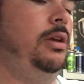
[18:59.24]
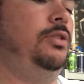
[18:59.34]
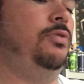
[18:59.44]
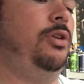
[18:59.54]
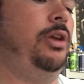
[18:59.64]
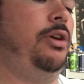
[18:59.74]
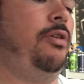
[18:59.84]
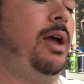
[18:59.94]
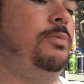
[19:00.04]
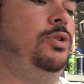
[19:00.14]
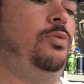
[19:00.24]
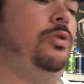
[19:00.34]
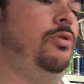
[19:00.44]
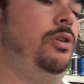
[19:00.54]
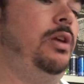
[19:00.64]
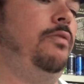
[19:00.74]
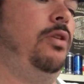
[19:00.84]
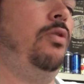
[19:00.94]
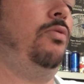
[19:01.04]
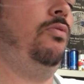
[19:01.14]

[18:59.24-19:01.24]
It's really a crapshoot though. You never know.